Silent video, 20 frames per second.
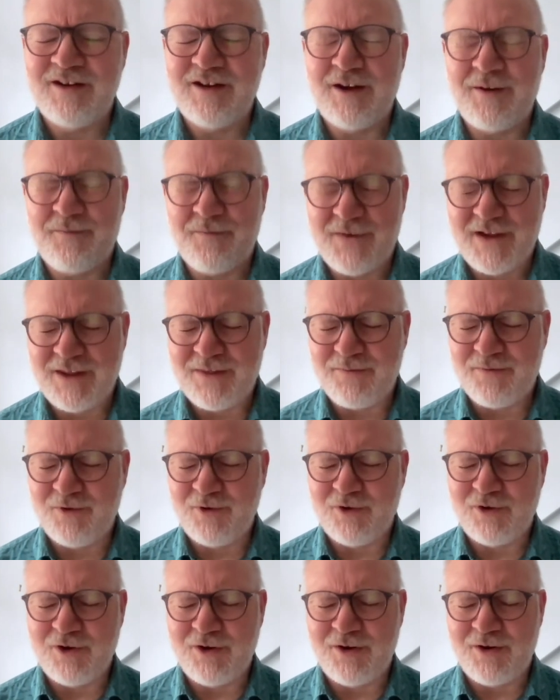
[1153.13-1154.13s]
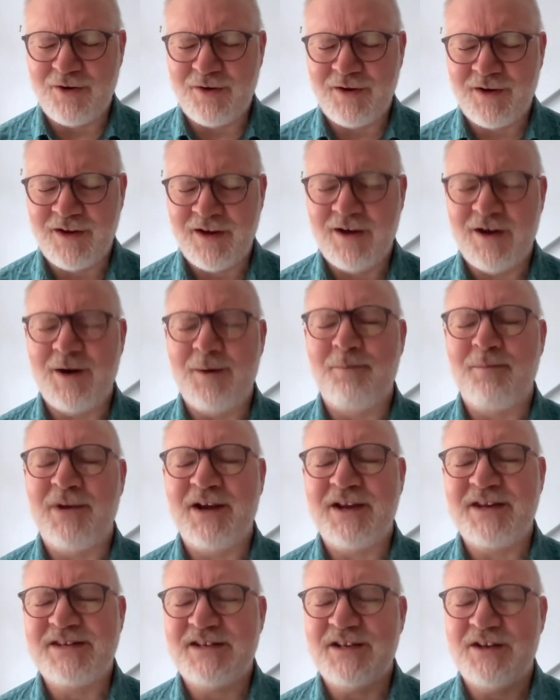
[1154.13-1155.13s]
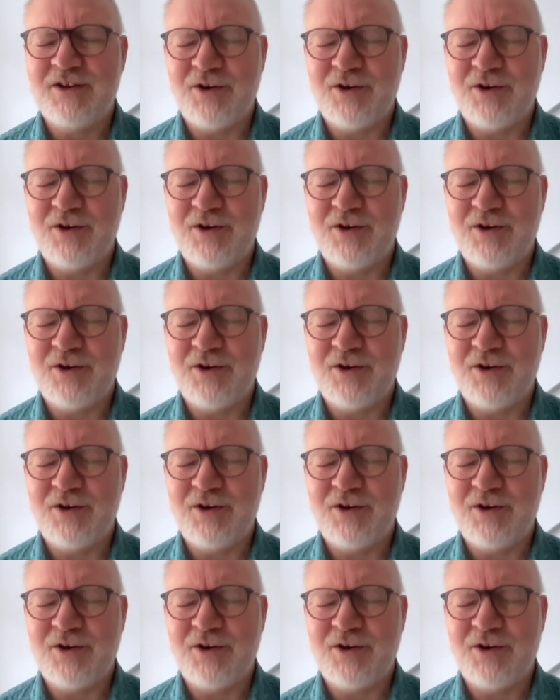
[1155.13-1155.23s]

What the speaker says: a faithful God, a mighty